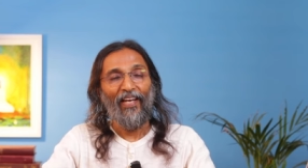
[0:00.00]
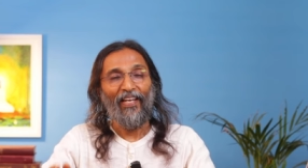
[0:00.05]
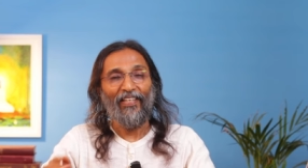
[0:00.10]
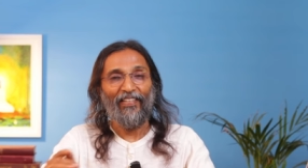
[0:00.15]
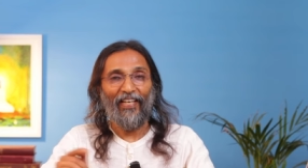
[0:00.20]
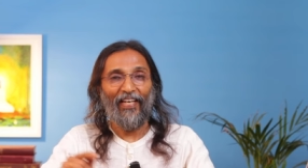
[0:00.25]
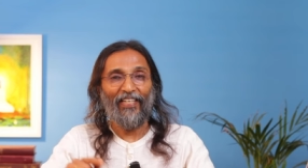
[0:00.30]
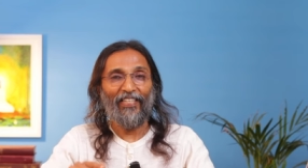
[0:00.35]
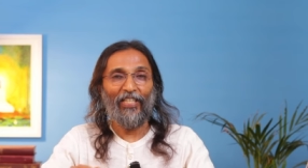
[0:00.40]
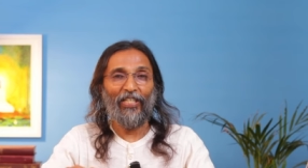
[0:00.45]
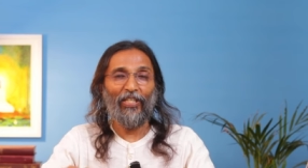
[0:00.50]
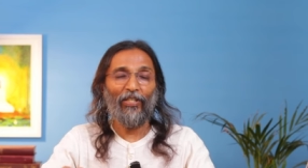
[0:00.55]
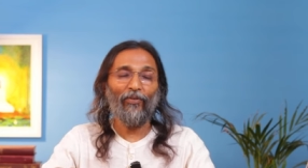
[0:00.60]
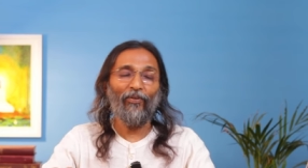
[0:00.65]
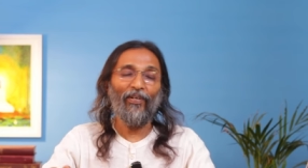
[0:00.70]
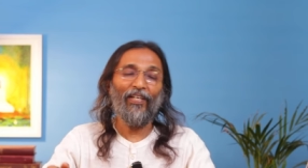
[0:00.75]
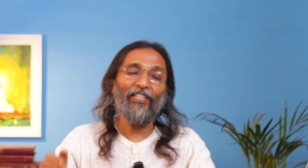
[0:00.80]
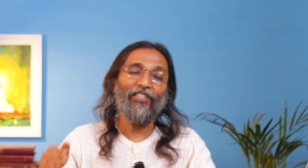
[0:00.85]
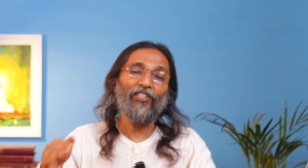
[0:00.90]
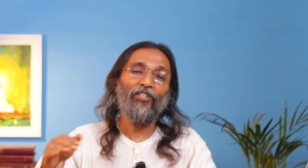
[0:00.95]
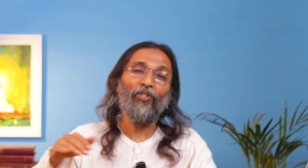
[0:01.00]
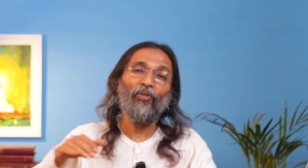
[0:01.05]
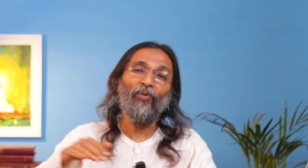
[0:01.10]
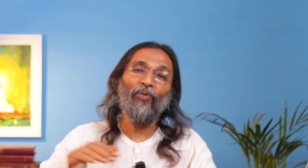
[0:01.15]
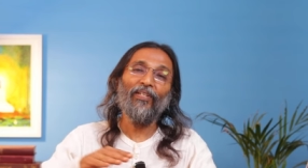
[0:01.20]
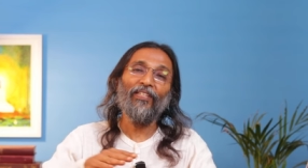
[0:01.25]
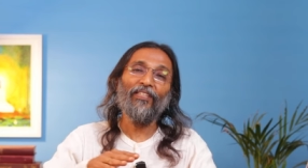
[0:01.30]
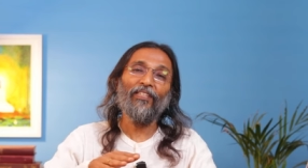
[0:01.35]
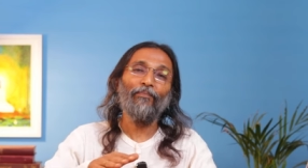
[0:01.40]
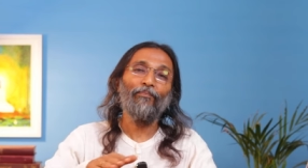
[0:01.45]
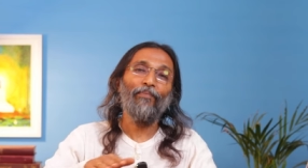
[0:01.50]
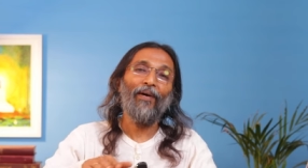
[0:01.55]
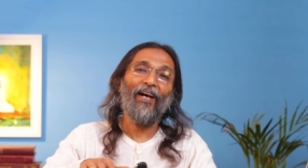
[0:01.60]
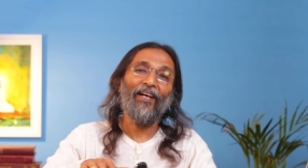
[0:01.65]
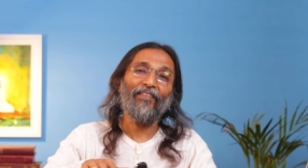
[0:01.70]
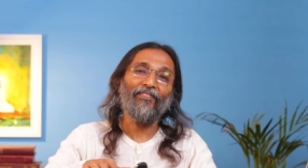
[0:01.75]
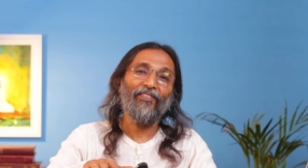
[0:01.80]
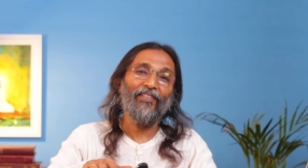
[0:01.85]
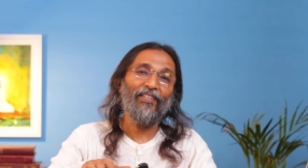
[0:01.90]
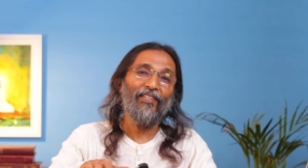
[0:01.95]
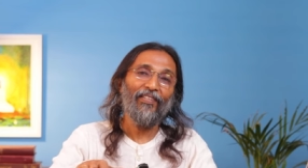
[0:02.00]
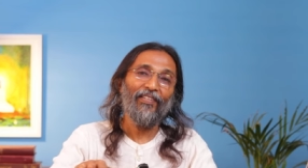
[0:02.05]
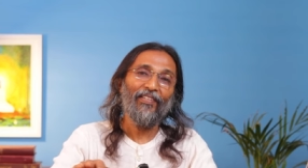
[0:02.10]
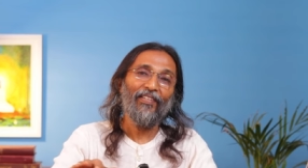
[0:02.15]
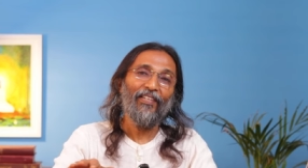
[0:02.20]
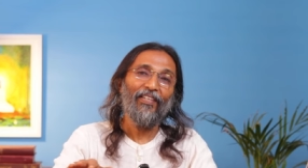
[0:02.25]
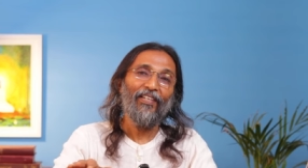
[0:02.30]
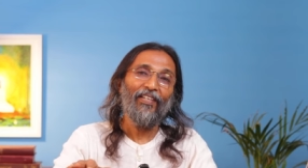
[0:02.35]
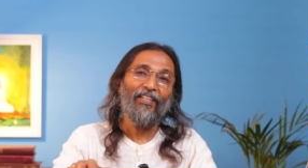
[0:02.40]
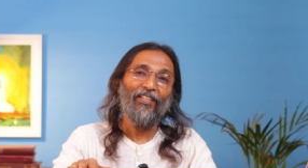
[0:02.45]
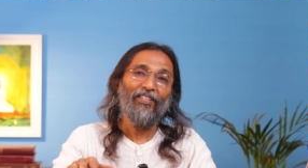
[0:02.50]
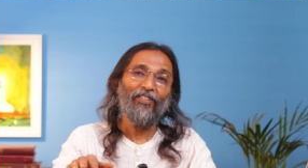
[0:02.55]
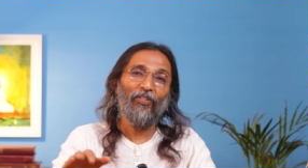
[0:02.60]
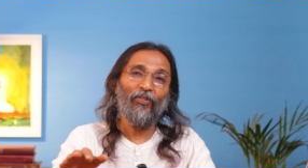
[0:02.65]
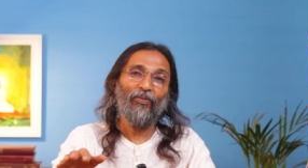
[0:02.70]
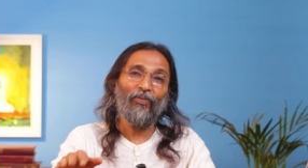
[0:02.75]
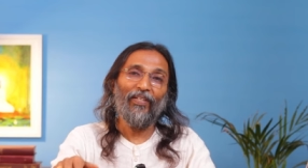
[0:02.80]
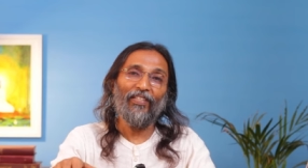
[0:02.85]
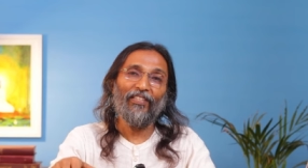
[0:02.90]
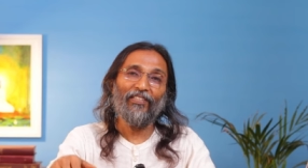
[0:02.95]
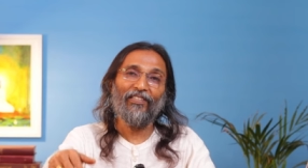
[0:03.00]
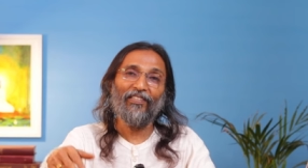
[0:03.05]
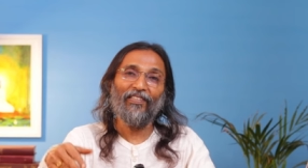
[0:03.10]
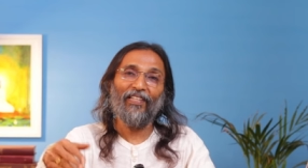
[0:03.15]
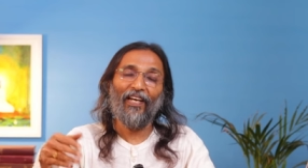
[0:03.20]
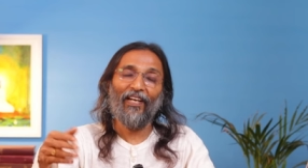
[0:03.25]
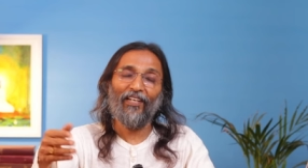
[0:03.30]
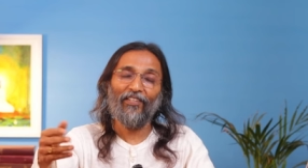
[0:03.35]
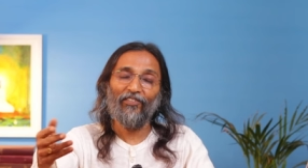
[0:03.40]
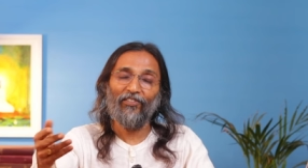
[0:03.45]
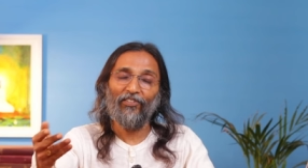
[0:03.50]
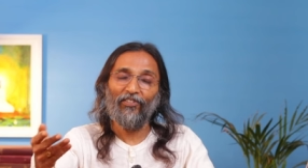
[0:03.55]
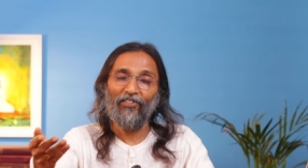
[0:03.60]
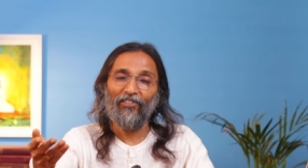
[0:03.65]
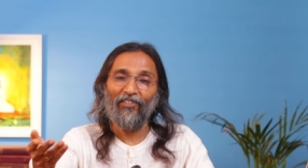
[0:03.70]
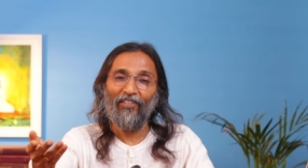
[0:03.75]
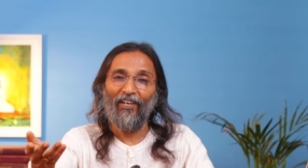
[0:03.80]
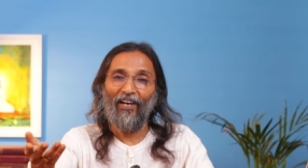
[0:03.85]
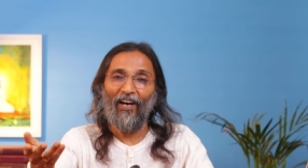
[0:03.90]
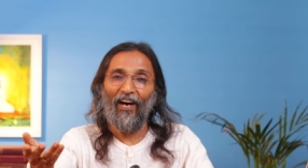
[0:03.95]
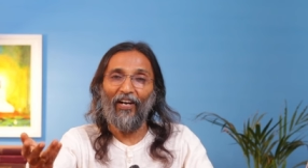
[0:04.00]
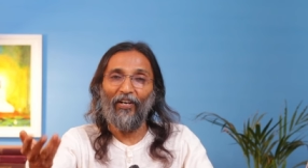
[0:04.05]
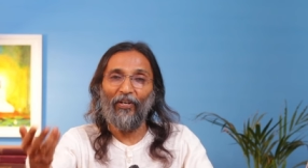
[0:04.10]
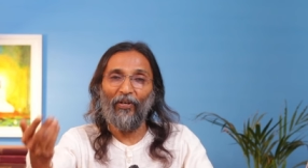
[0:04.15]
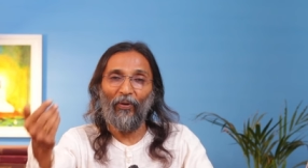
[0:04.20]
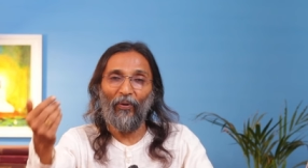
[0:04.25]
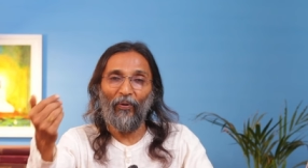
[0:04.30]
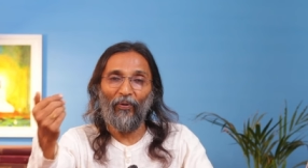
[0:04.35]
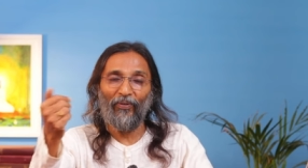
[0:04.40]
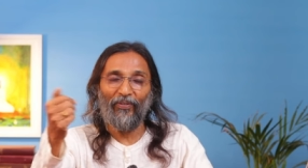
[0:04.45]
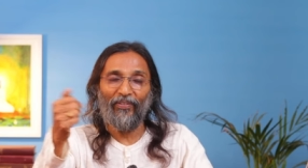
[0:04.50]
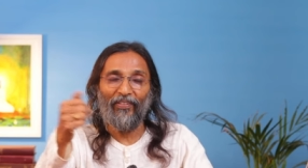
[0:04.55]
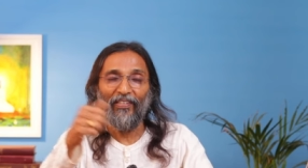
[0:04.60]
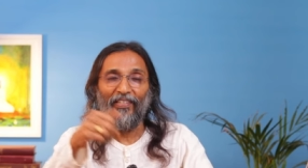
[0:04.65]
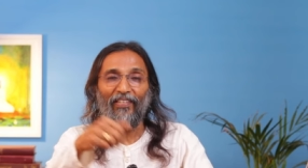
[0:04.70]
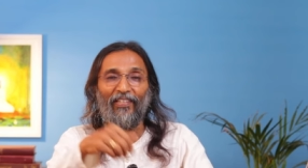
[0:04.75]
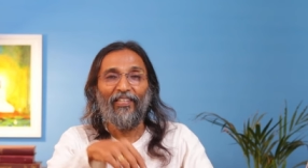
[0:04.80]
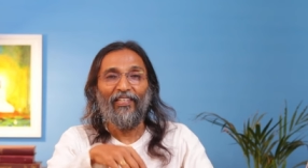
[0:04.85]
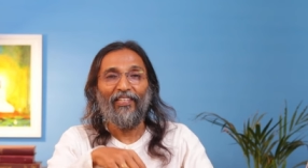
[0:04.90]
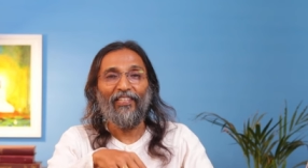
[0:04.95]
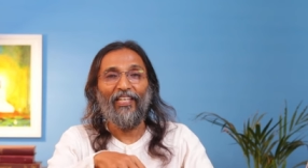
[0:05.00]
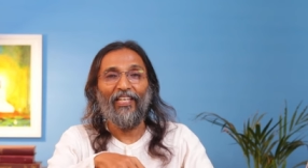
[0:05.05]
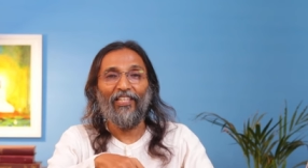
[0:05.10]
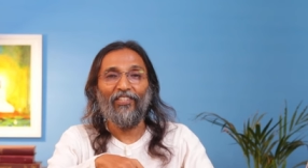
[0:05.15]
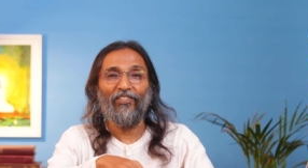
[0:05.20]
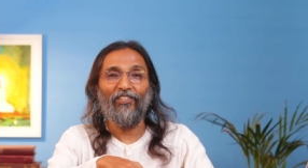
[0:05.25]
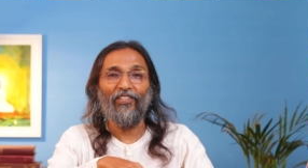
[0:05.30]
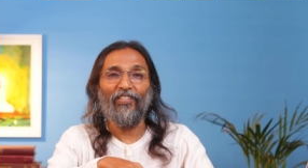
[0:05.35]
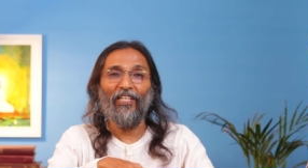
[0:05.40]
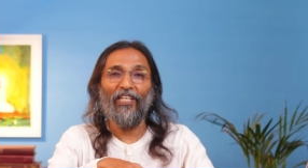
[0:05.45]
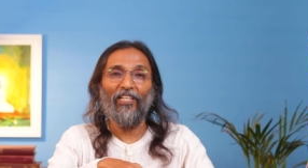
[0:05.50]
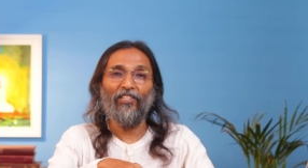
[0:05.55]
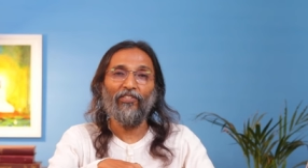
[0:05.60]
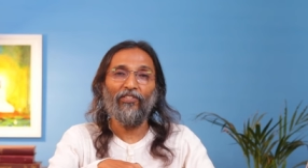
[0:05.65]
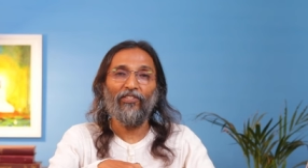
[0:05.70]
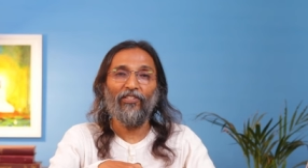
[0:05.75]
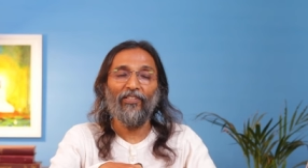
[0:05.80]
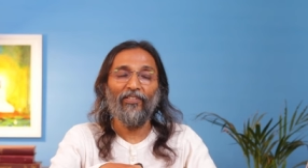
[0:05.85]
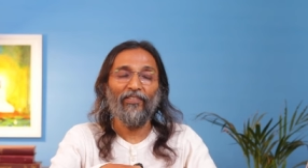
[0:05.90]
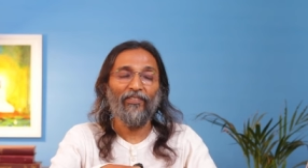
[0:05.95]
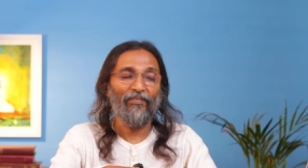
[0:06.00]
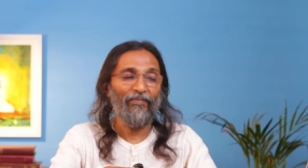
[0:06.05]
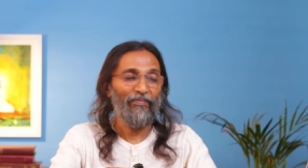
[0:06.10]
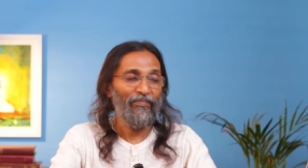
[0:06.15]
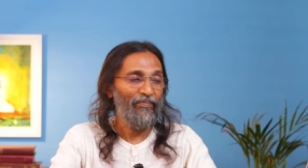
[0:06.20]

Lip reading: And that requires hewing the path towards that unknown destination.